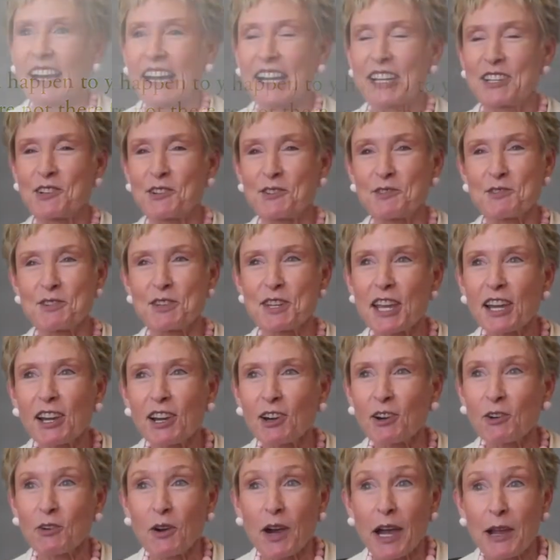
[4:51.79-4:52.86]
I don't
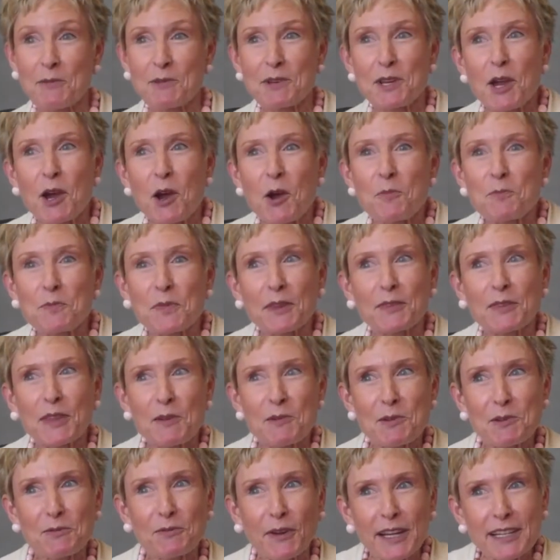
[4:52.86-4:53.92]
know. I would hope that they
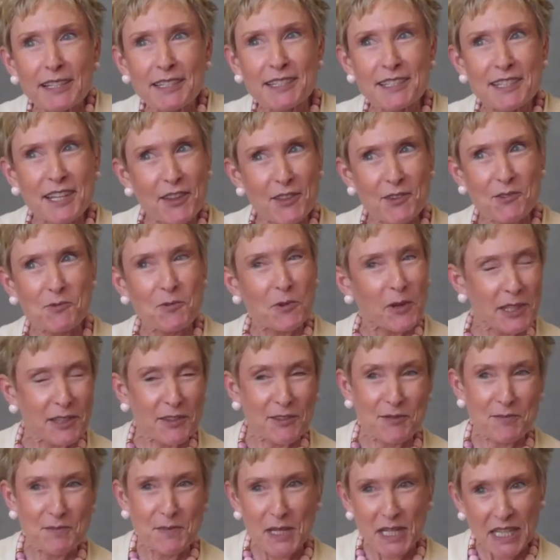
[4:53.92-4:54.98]
would find another one
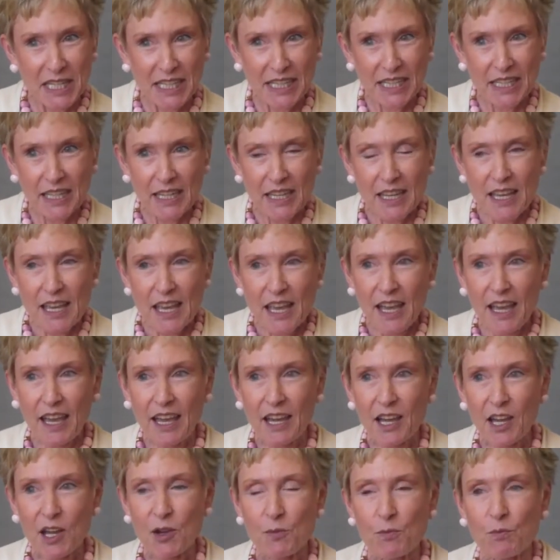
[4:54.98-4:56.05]
of me.
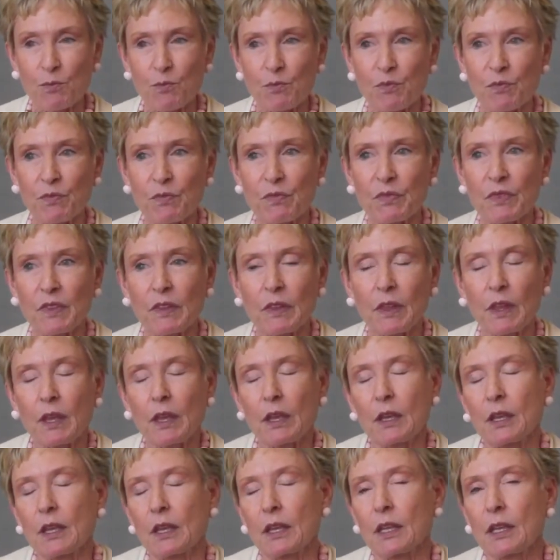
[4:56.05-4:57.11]
The
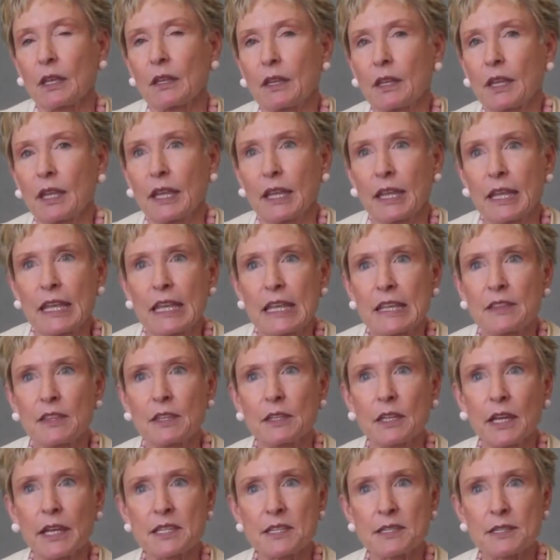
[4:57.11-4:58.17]

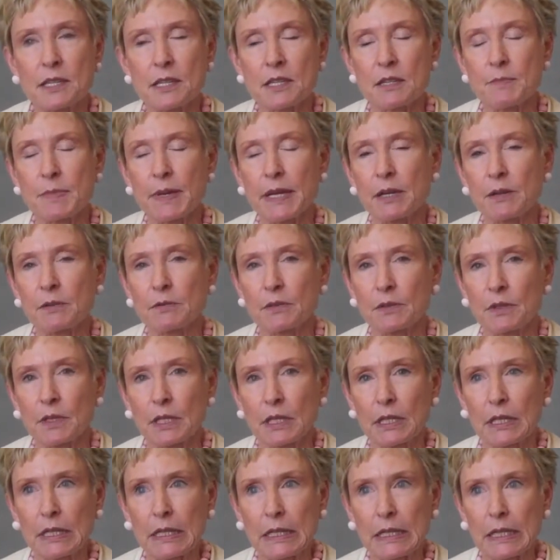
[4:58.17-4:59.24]
nice thing about
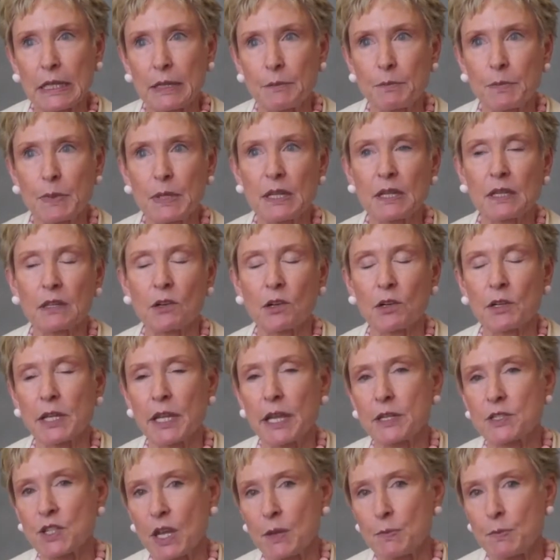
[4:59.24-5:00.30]
being an
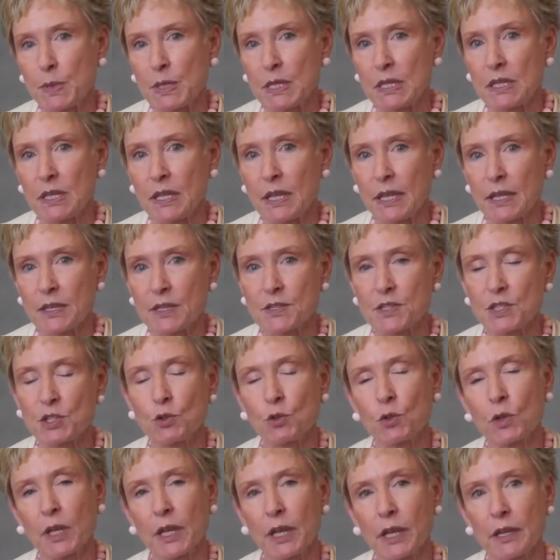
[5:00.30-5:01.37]
RDHAP is you
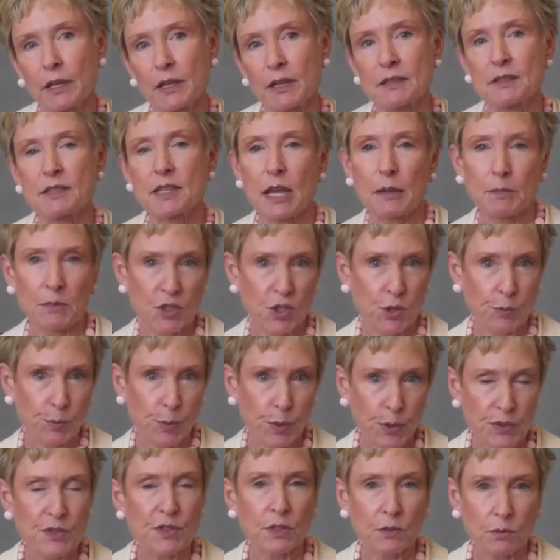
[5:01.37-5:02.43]
can establish a
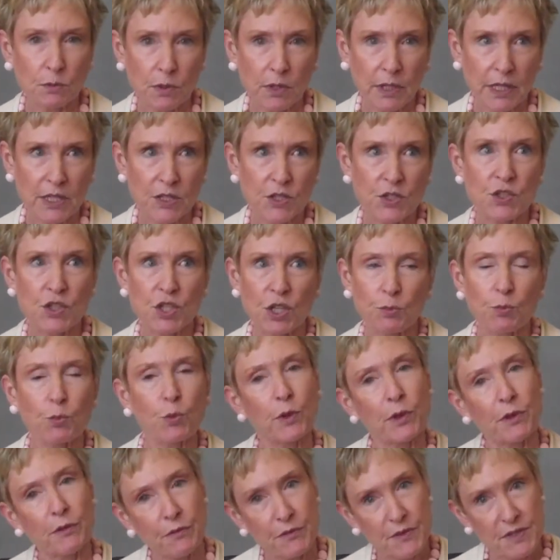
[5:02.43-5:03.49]
personal relationship
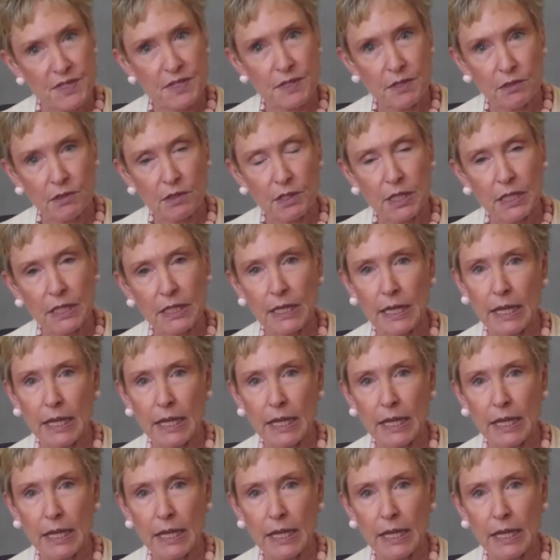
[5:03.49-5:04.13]
with a facility